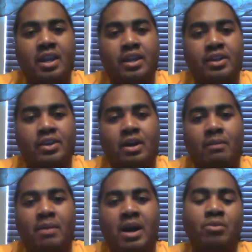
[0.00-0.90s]
And
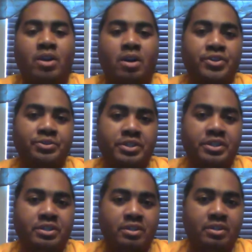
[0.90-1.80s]
I would
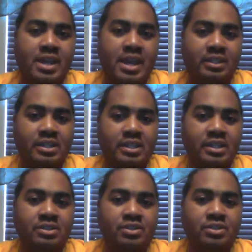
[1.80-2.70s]
argue that
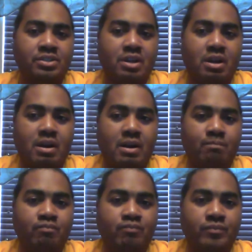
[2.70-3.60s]
leads
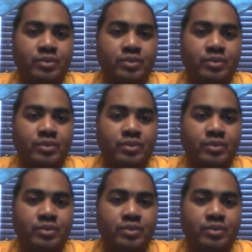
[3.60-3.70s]
to